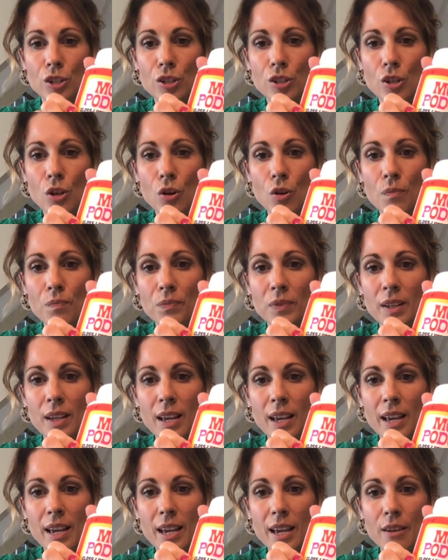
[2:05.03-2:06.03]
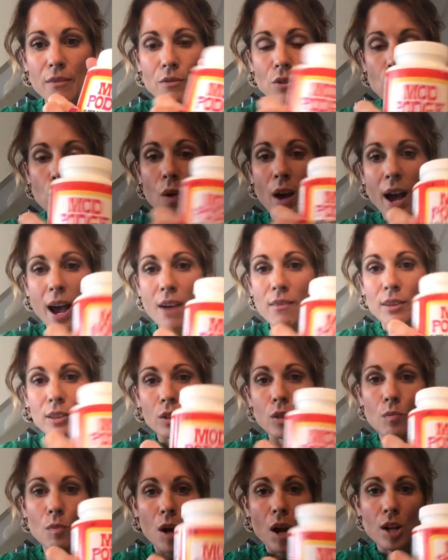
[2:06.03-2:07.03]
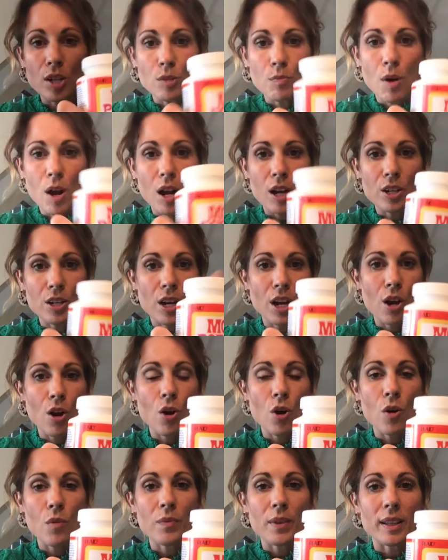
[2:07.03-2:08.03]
So if you have a little Modge Podge at home,